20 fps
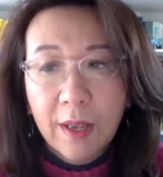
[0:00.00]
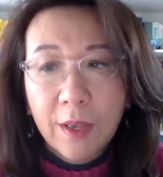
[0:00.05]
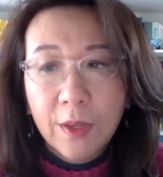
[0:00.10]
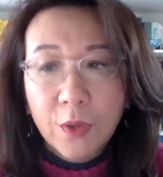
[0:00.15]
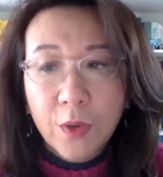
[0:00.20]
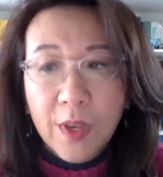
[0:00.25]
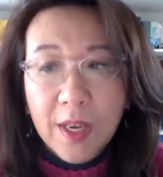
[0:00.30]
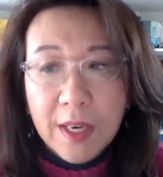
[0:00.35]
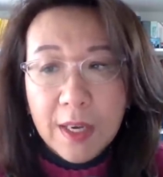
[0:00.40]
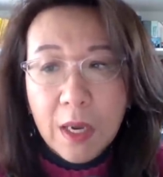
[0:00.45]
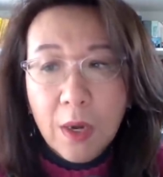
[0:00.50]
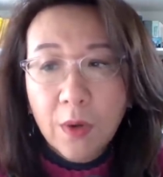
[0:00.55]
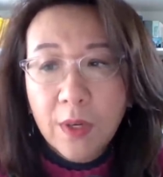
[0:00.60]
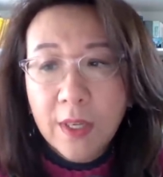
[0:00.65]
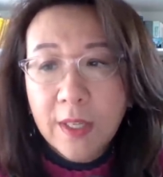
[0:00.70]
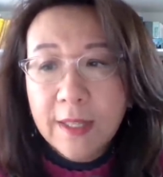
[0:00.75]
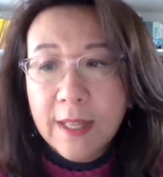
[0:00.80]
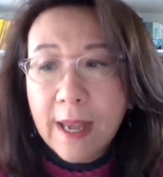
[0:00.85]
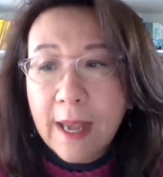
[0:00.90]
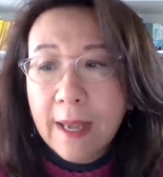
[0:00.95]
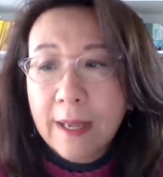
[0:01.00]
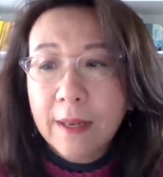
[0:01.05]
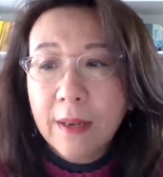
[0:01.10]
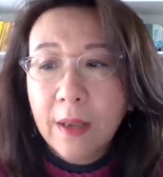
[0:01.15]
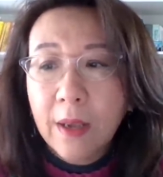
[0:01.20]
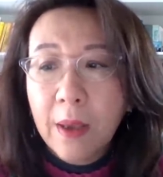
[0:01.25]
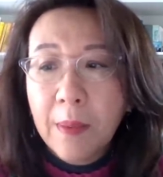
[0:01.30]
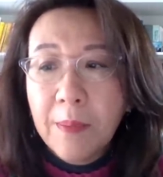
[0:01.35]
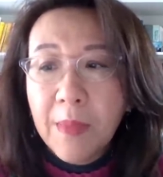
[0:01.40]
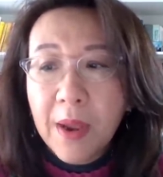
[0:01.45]
So he noted that
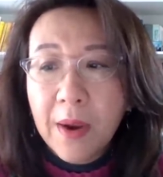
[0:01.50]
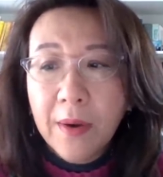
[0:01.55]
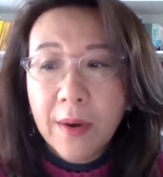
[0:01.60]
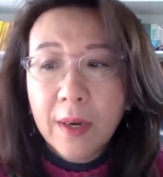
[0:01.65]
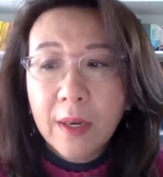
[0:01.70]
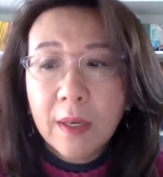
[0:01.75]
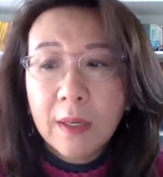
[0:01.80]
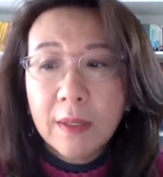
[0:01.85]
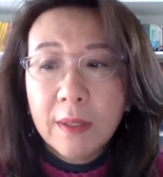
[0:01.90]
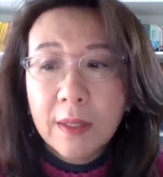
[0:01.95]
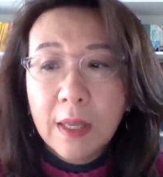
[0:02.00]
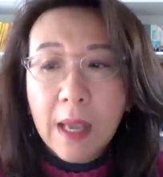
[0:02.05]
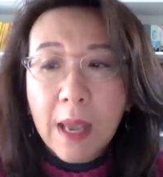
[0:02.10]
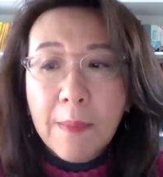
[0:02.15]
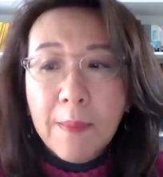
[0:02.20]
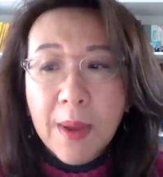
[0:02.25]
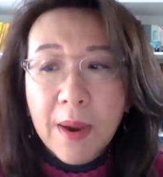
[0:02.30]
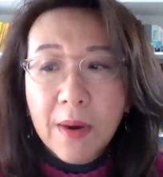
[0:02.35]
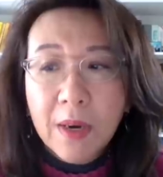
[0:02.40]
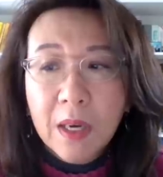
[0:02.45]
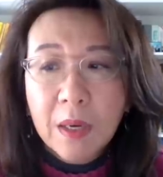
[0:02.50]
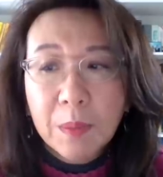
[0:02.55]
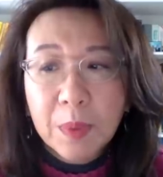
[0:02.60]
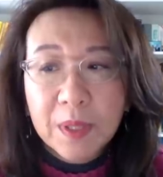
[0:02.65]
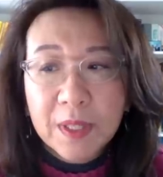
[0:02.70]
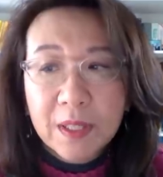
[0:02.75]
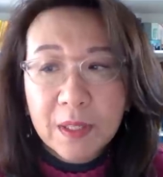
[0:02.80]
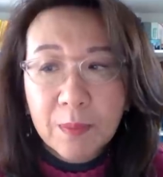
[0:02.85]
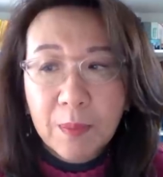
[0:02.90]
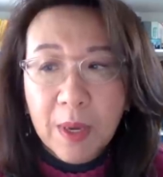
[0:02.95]
America, the American
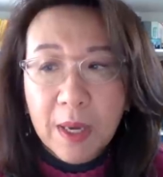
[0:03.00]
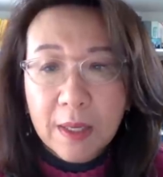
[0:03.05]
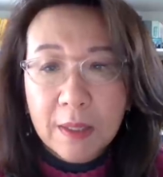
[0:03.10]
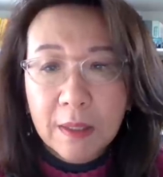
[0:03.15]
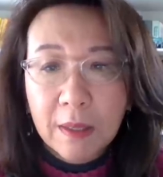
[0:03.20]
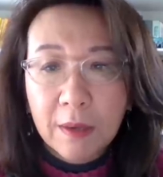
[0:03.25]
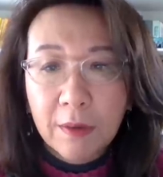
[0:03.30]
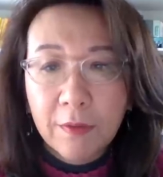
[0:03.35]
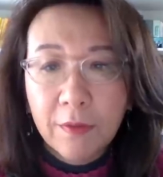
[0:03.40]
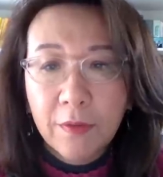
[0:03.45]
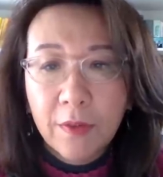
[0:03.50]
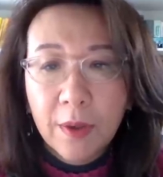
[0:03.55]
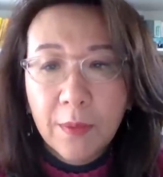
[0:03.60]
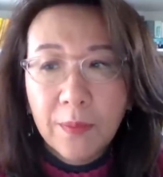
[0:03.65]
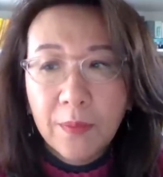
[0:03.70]
perspective